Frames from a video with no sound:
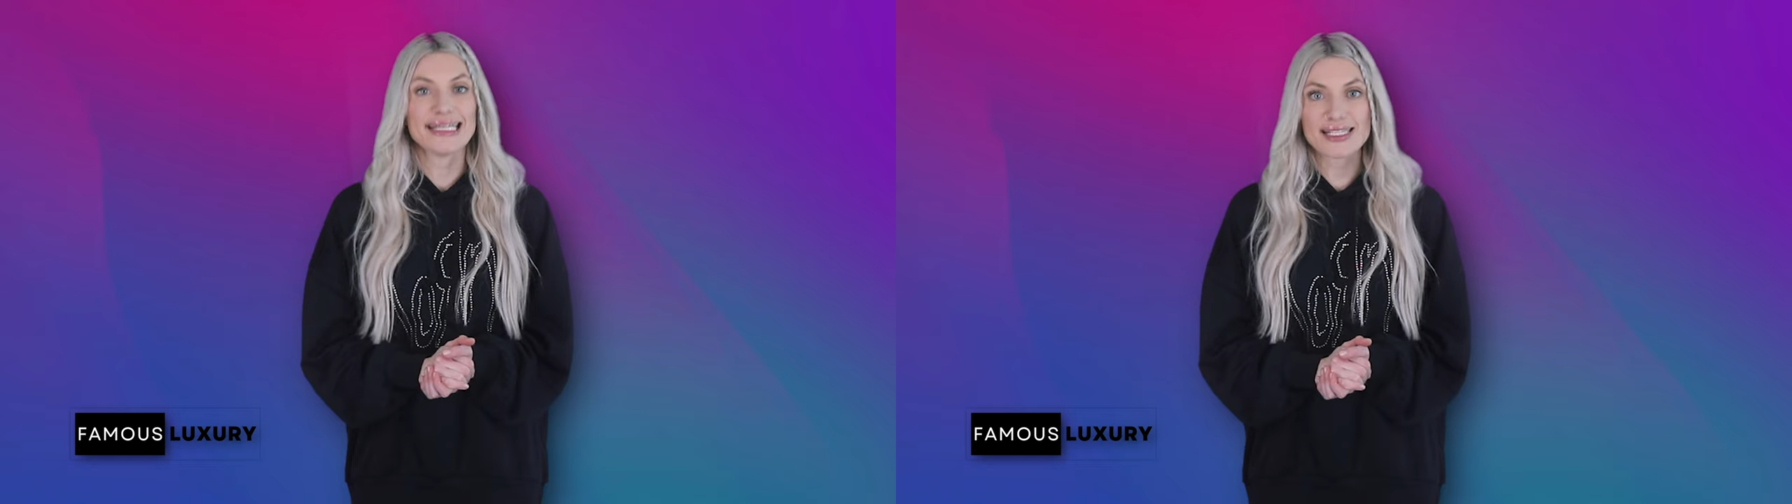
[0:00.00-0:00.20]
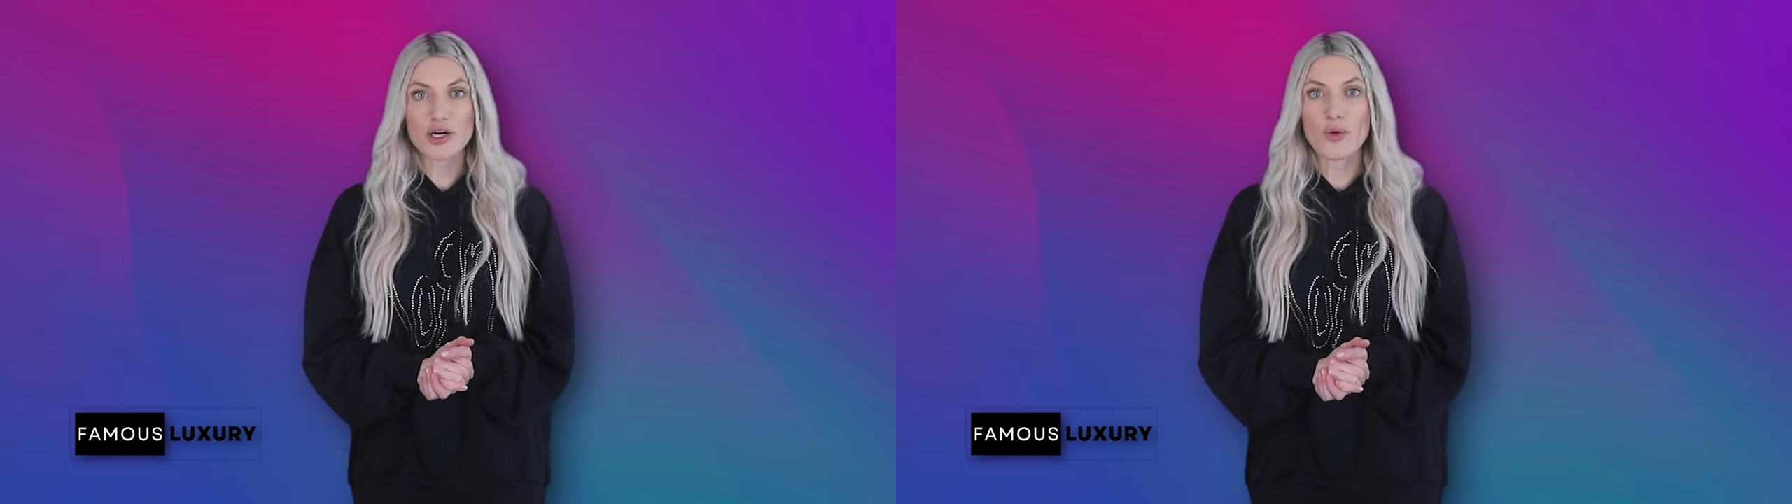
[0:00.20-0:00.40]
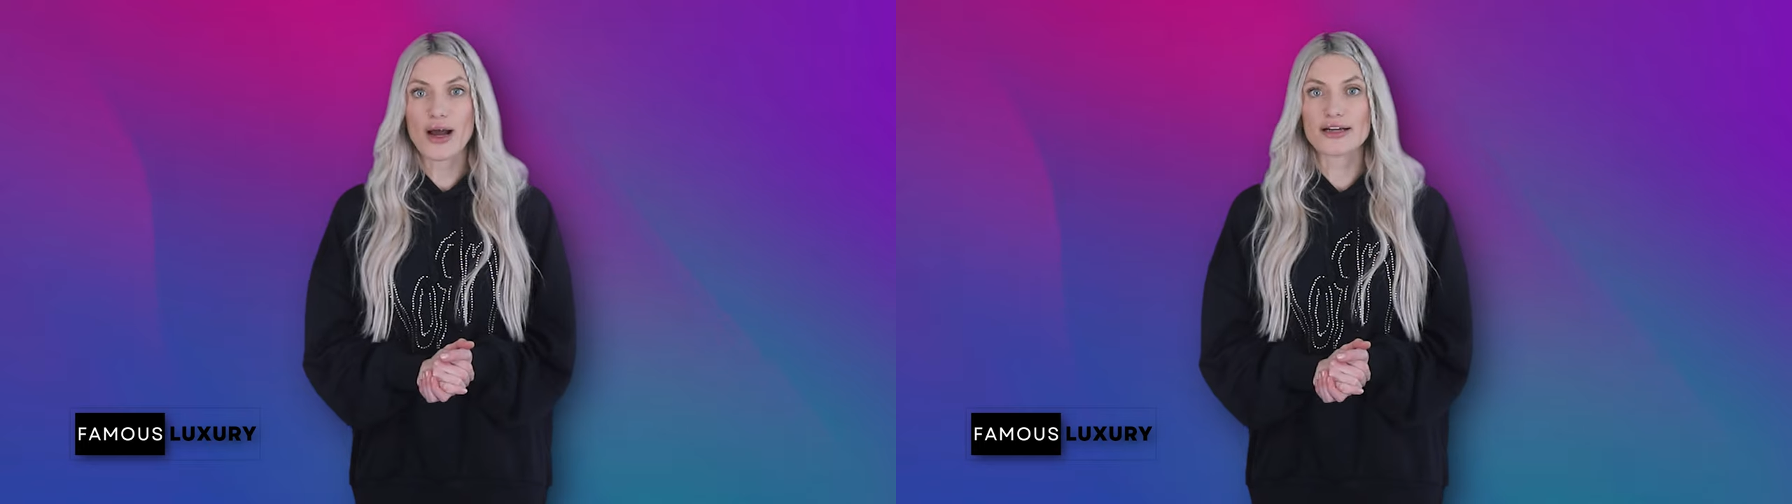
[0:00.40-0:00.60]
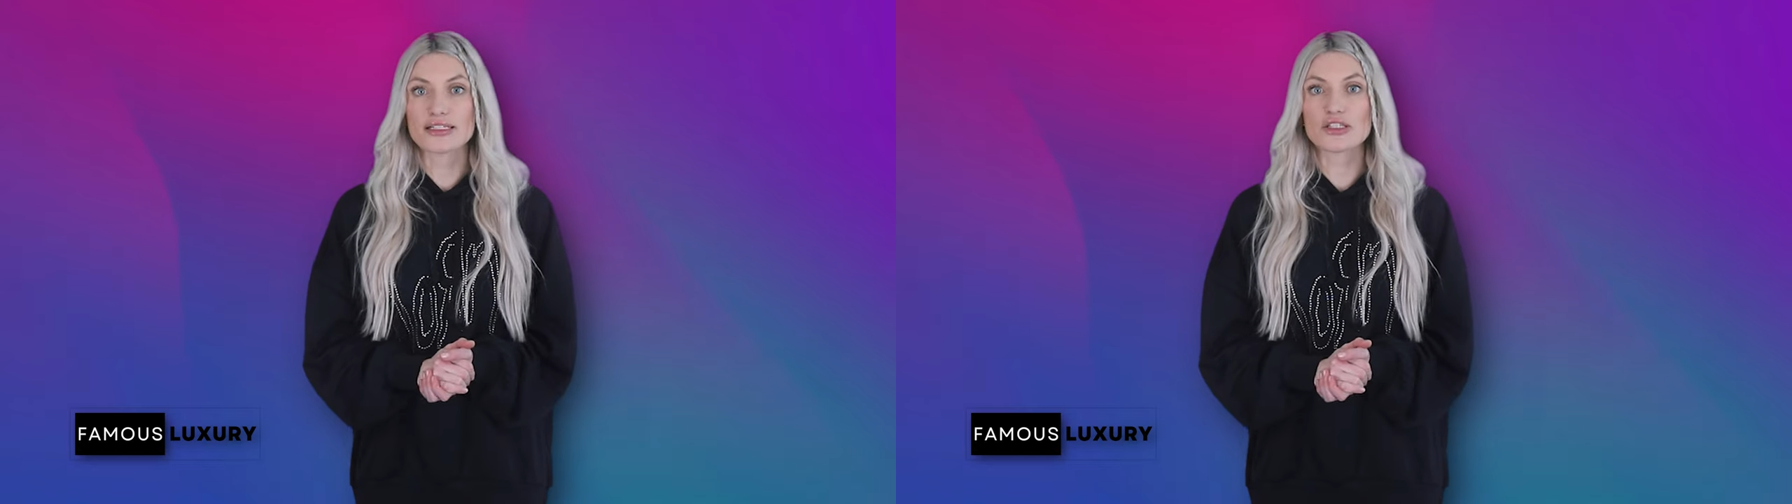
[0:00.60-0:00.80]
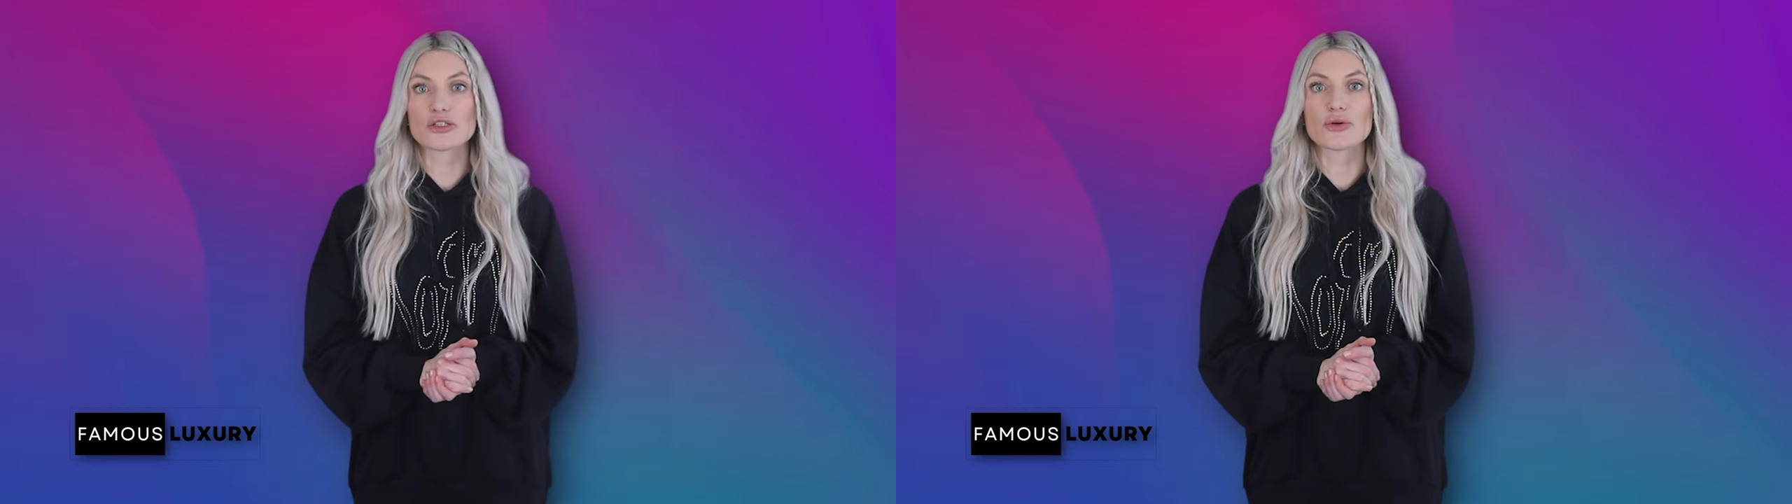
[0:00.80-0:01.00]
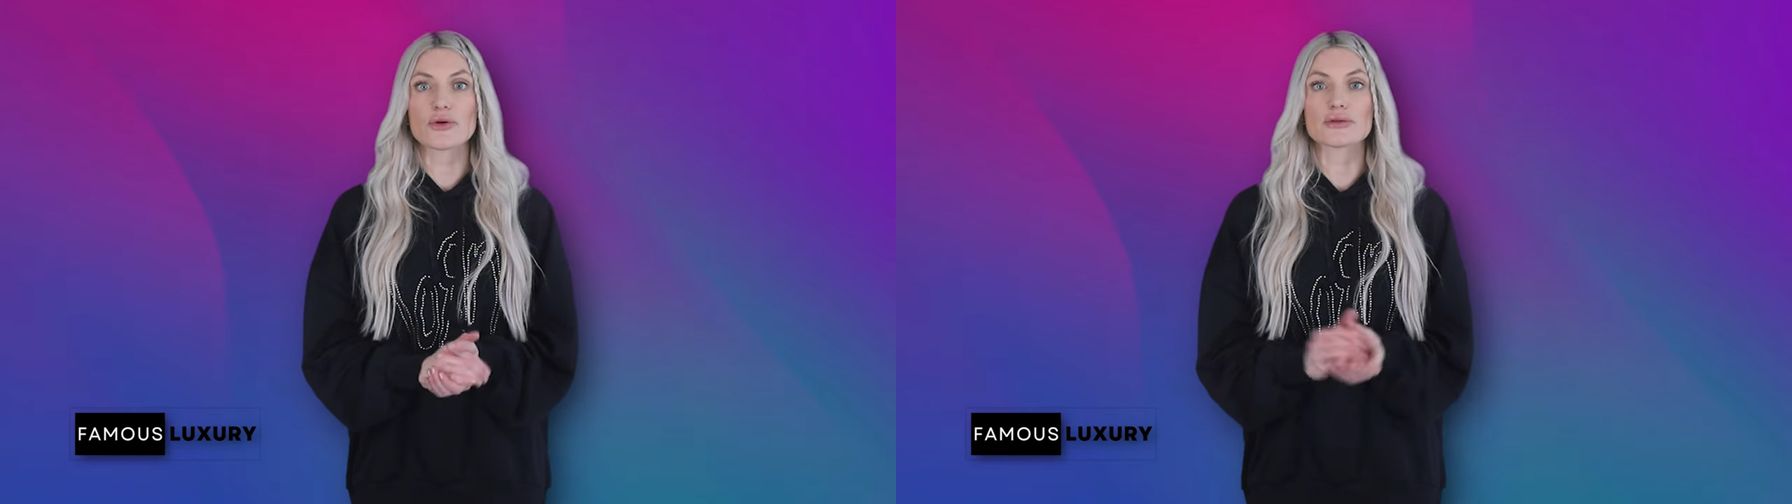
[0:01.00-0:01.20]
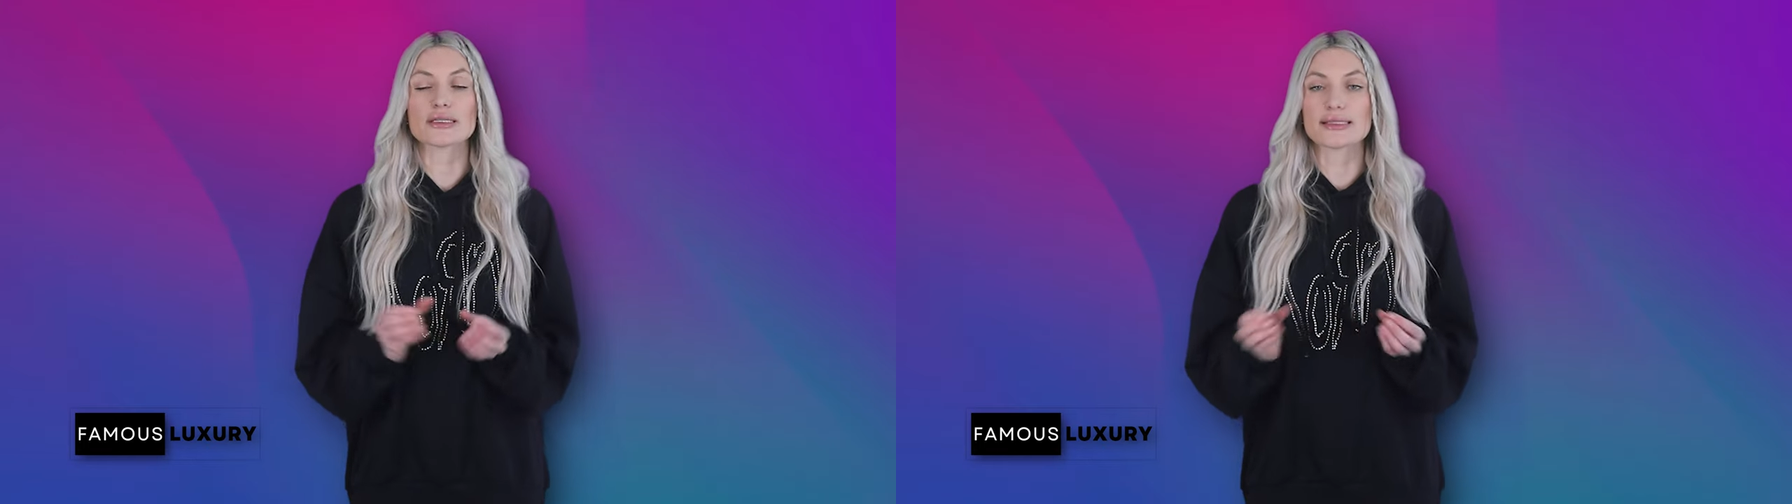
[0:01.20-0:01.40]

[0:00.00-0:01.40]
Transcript: He's acquired and sold